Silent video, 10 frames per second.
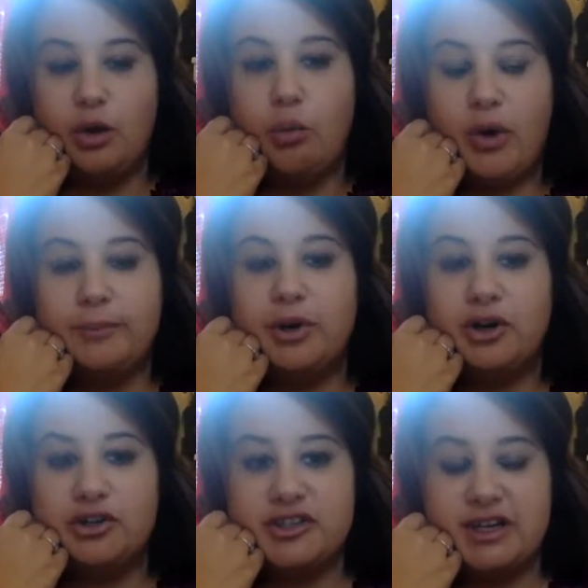One
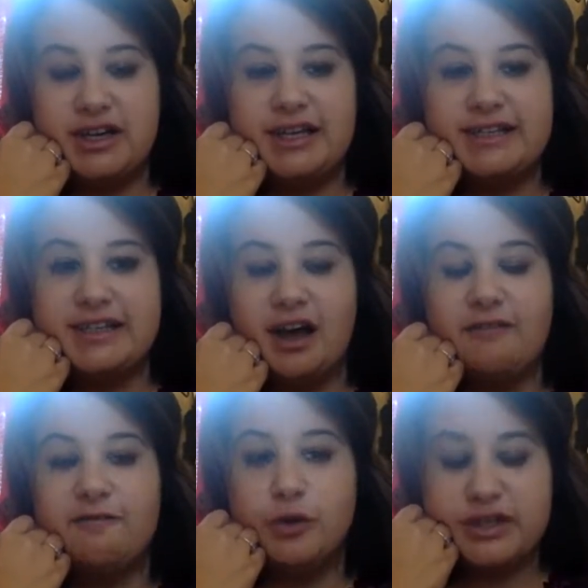person is not
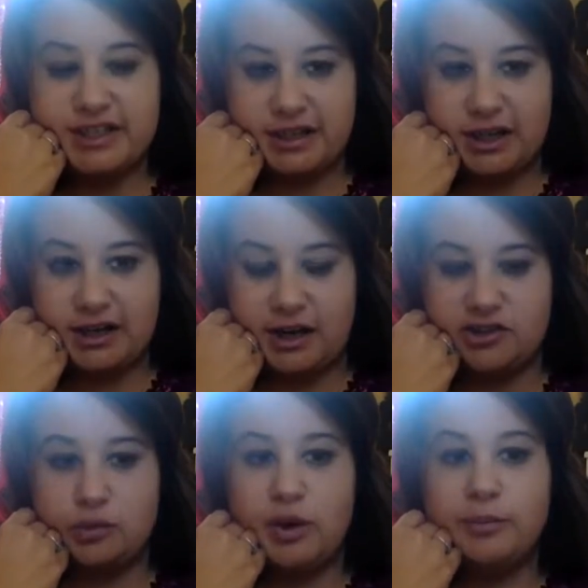forcing the
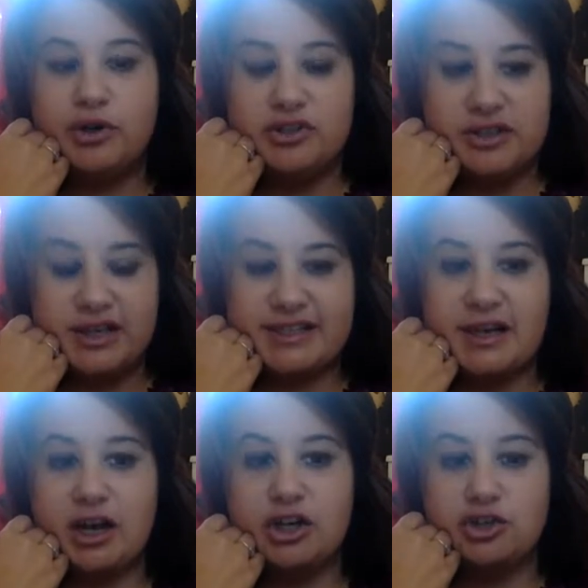connection. One person is
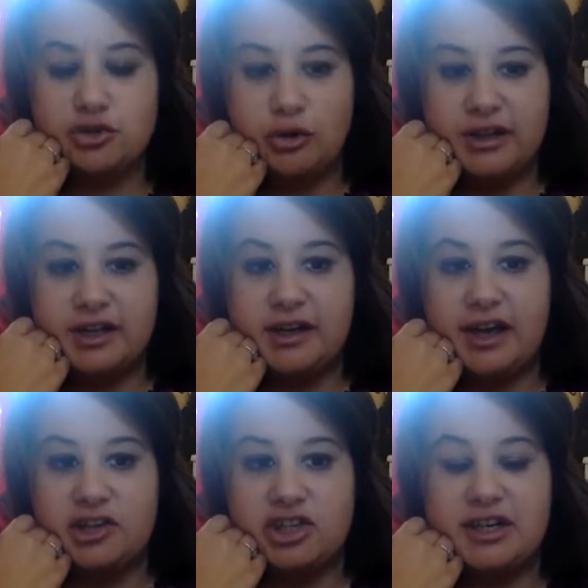not controlling the
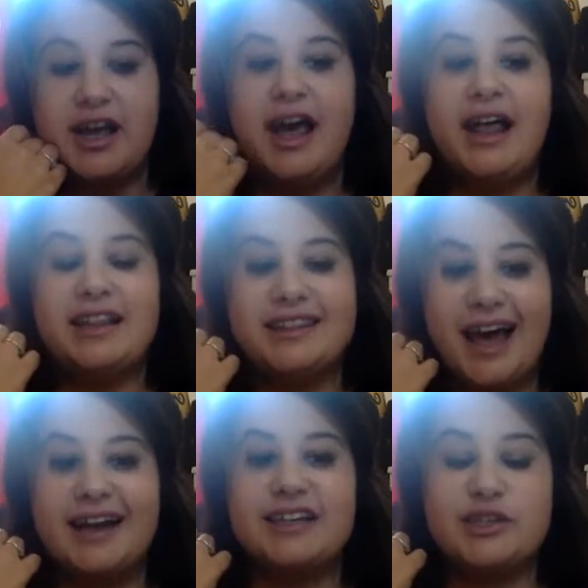connection.
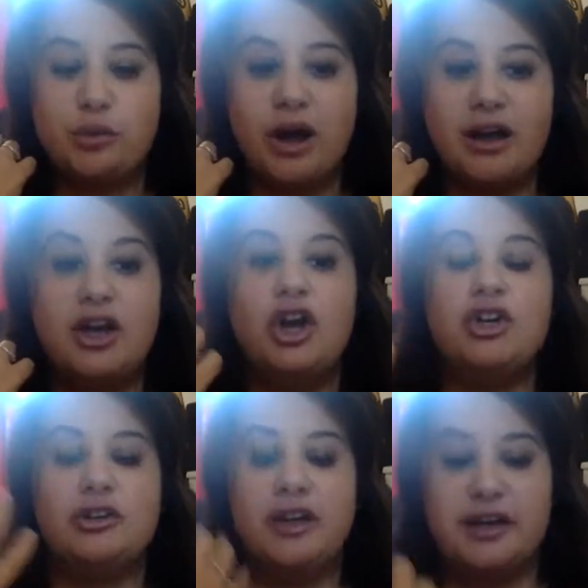That is what
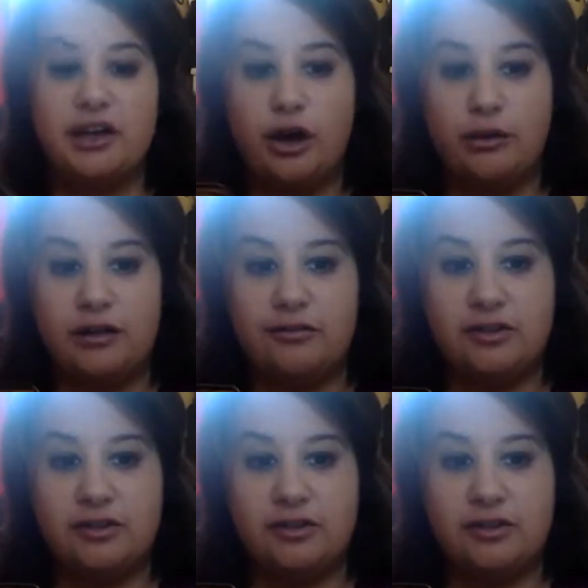you're letting go of.